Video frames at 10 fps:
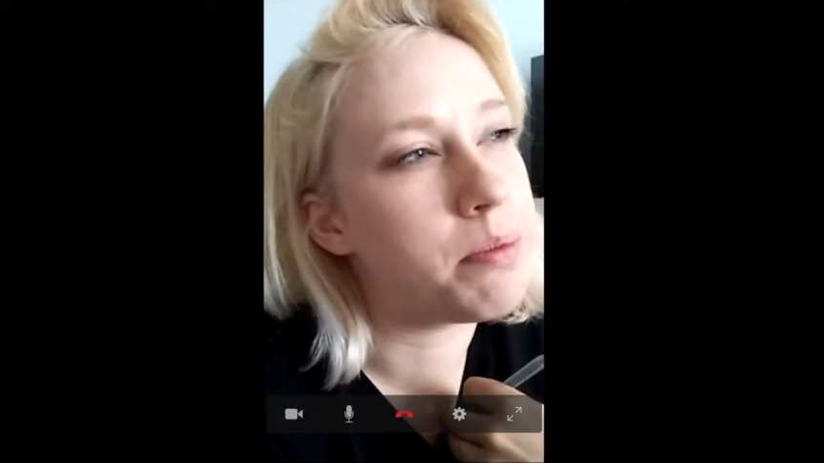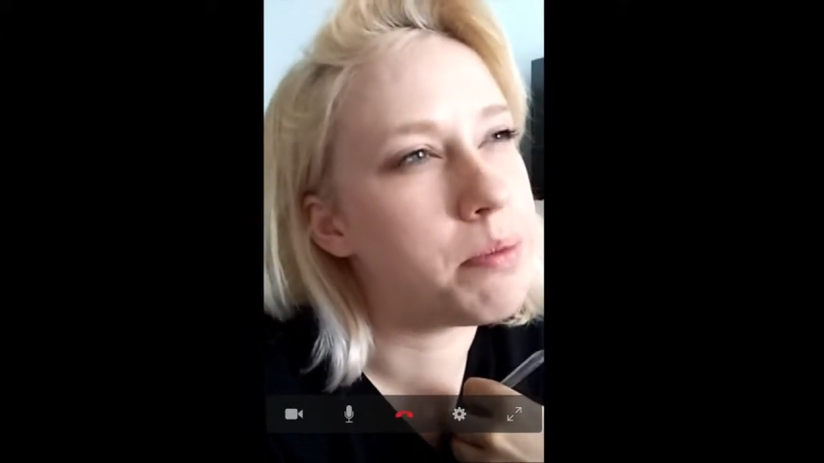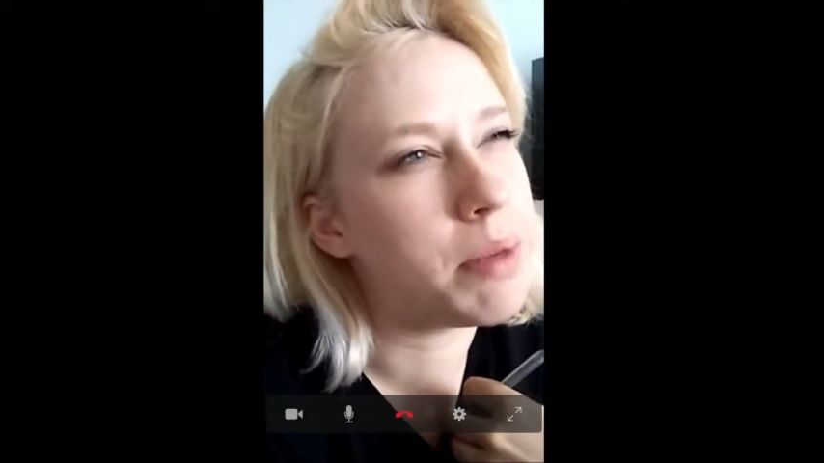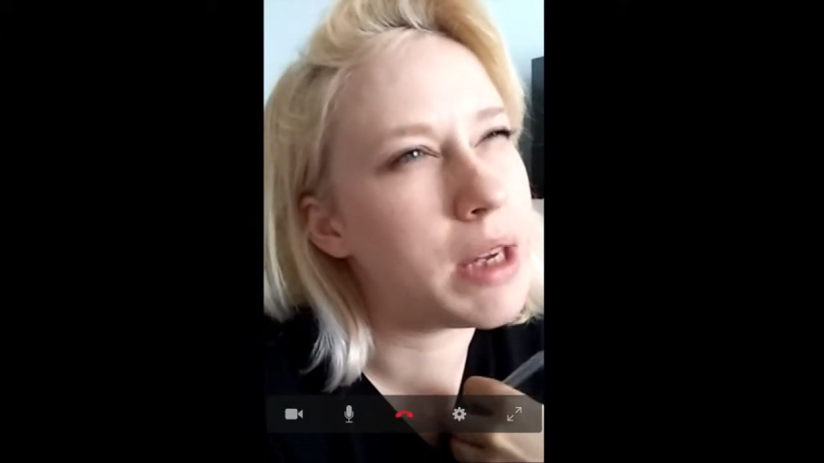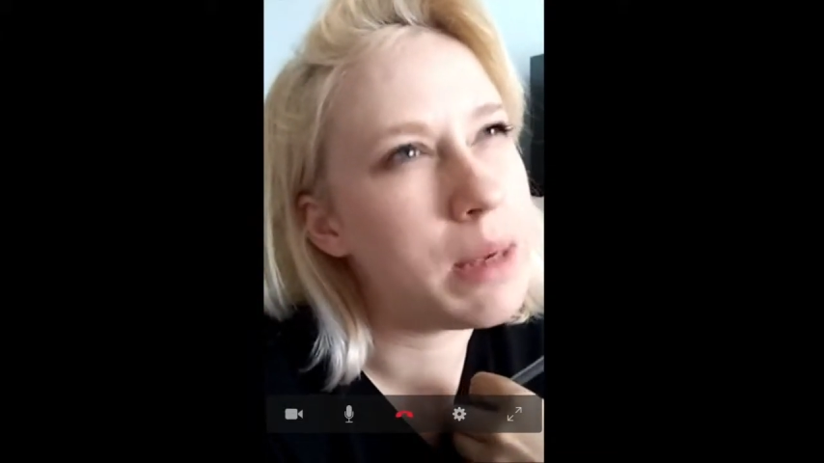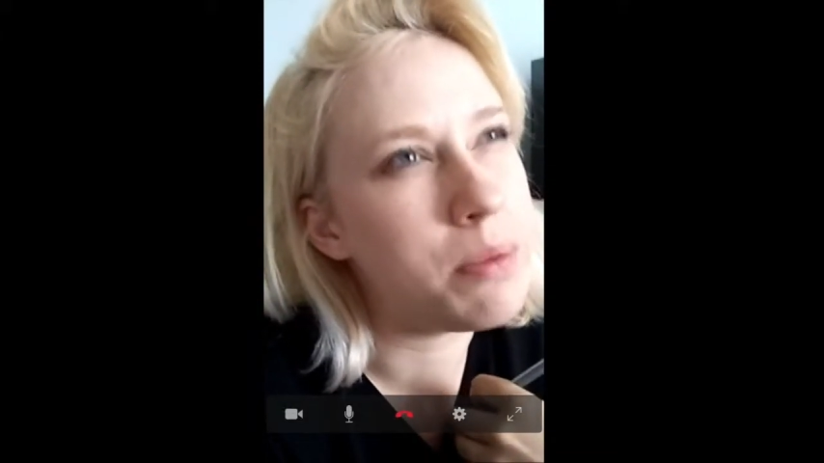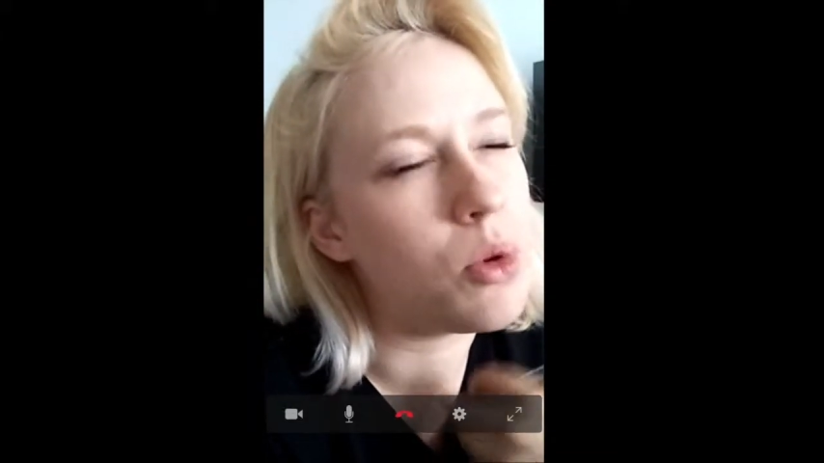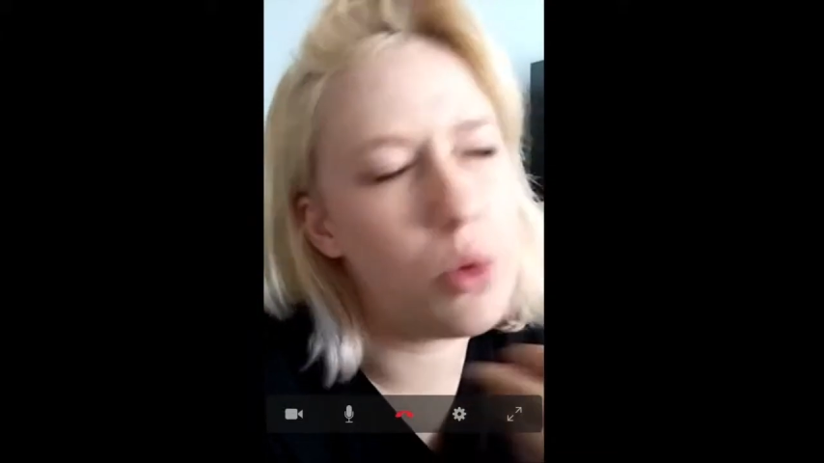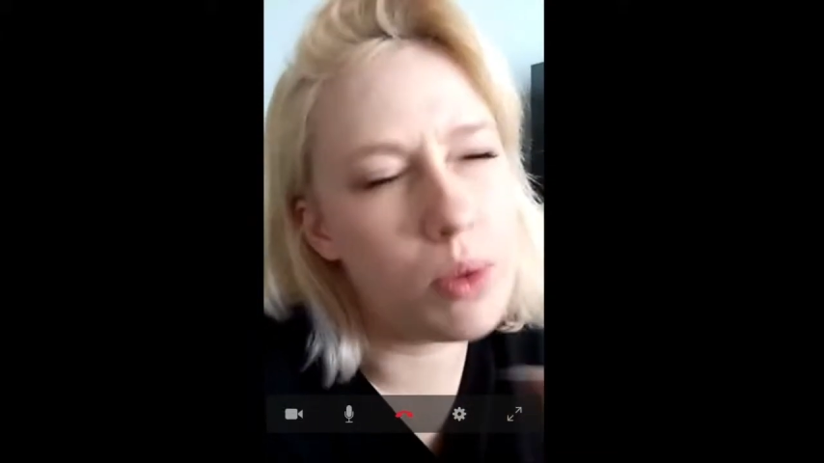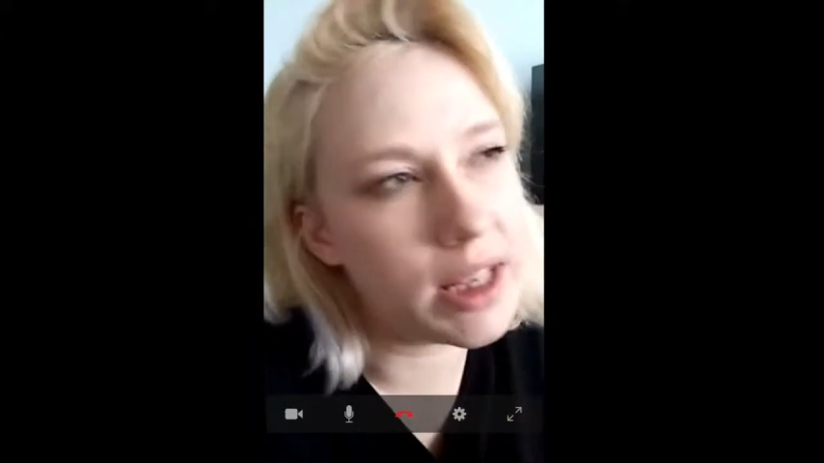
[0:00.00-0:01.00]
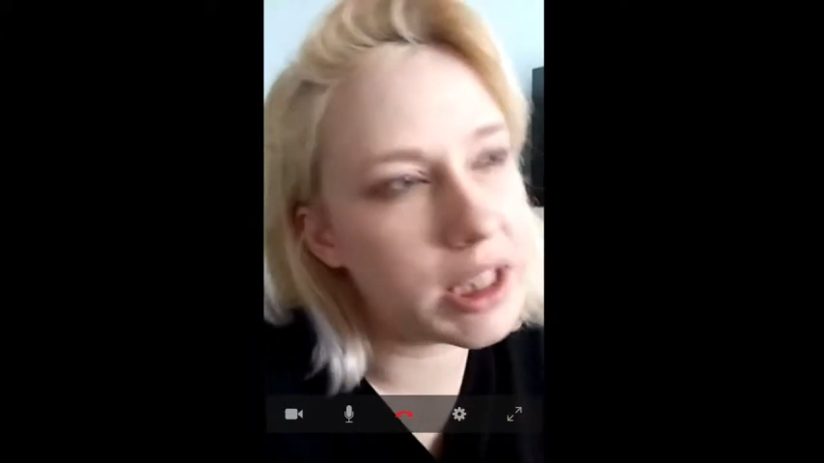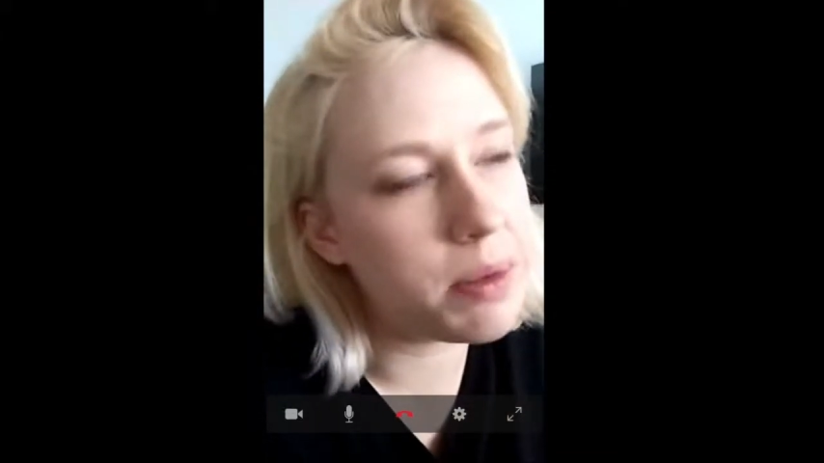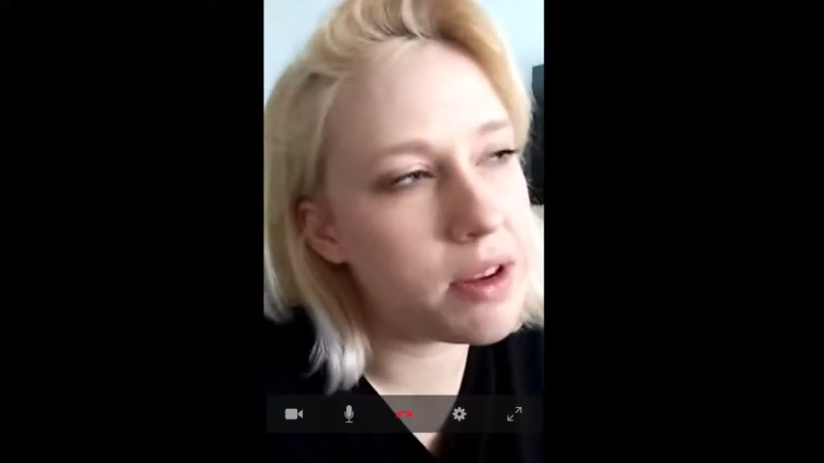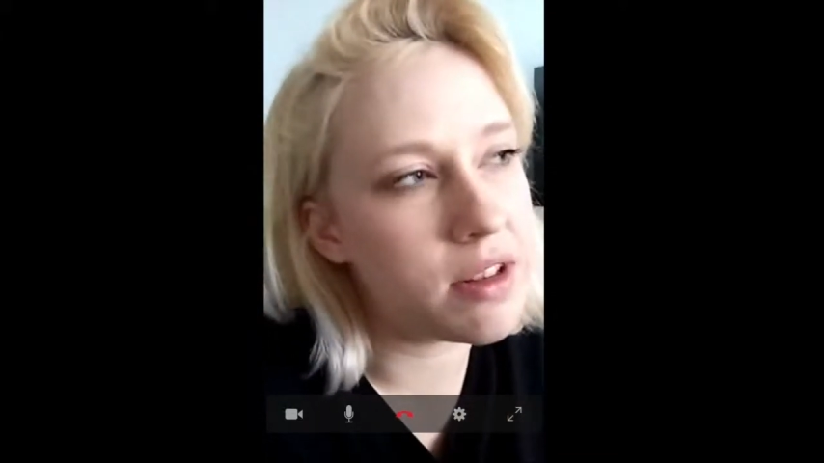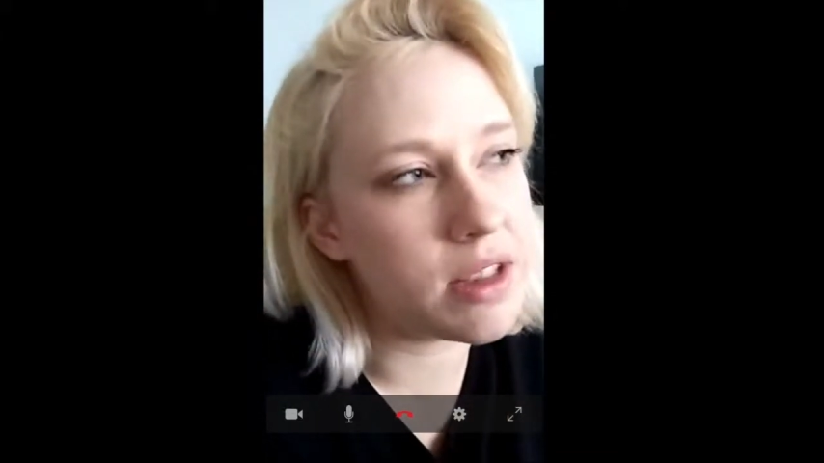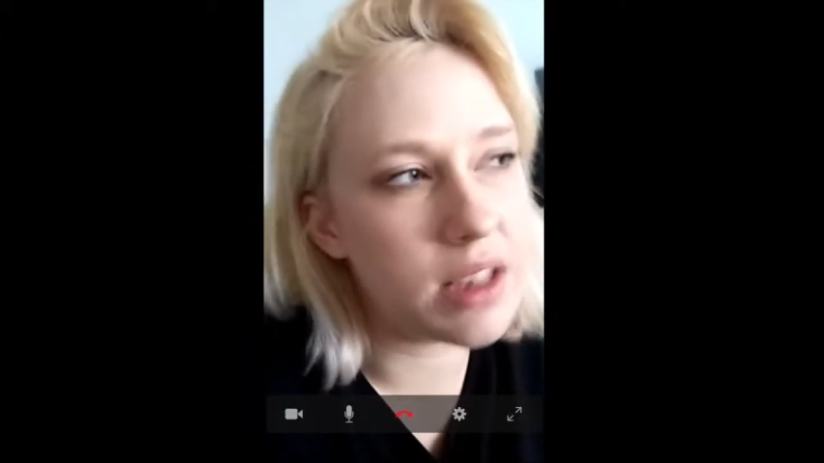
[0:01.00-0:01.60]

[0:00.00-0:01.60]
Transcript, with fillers: people or we experience